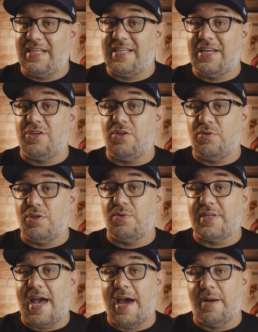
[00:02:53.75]
as I do
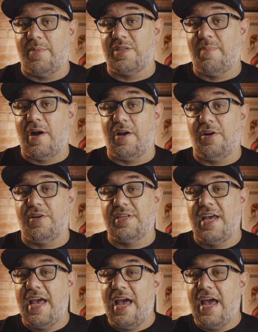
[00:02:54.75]
use Atomus monitors,